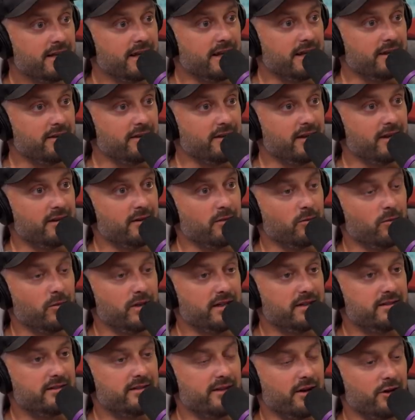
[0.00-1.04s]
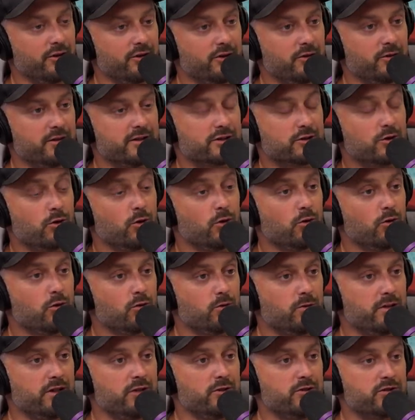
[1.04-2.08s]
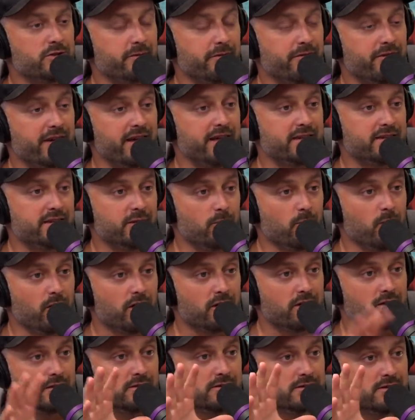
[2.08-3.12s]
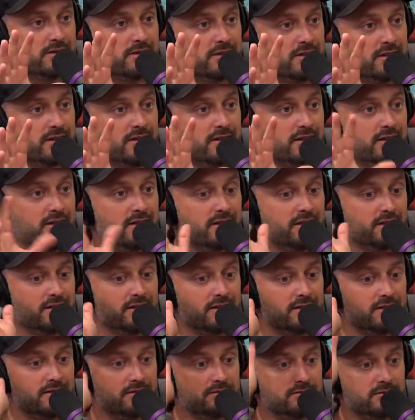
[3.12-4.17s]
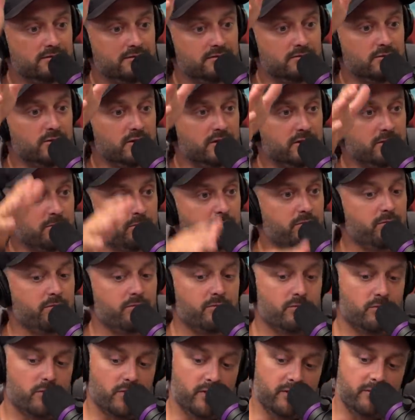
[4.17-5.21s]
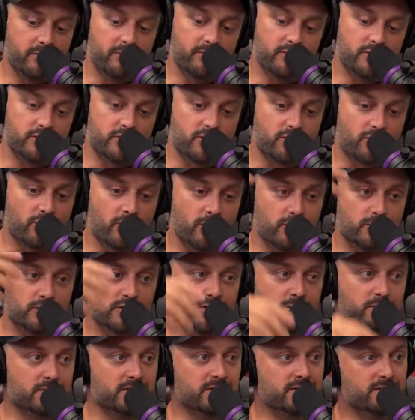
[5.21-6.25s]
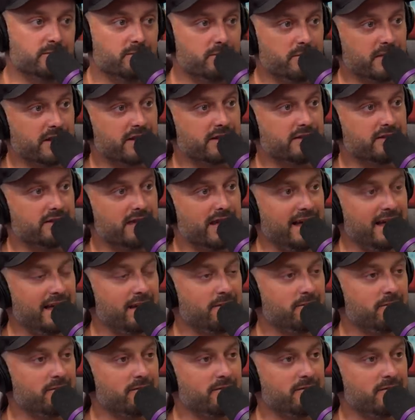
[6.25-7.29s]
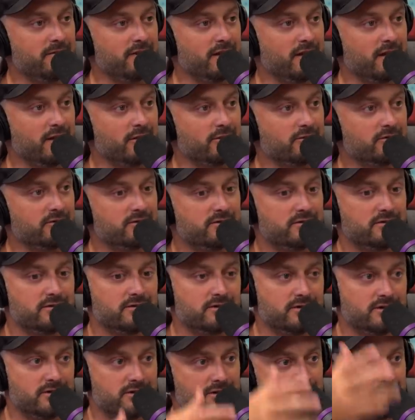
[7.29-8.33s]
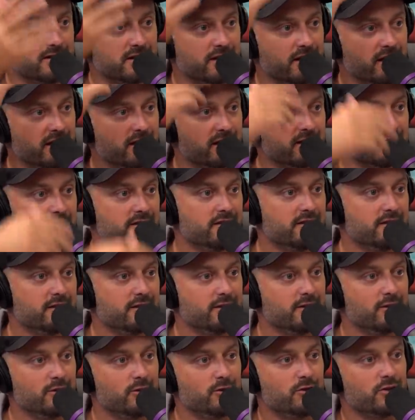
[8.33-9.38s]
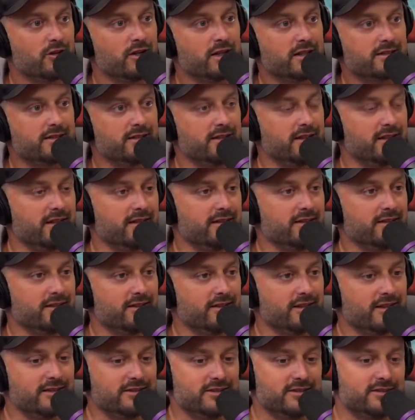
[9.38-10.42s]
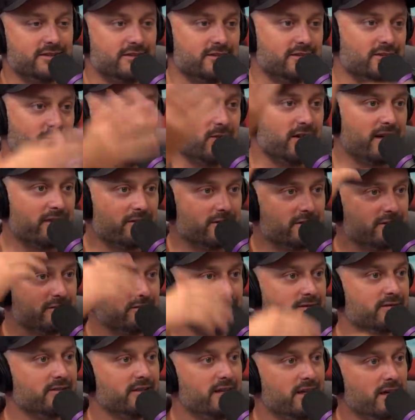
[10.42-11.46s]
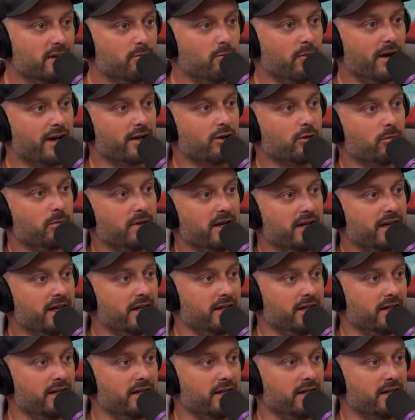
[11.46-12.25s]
And then we tell you it's cool. We use some fancy words. We just throw someone big name, you know? It's... Who directed it? You're like, just whatever. Michael Bay.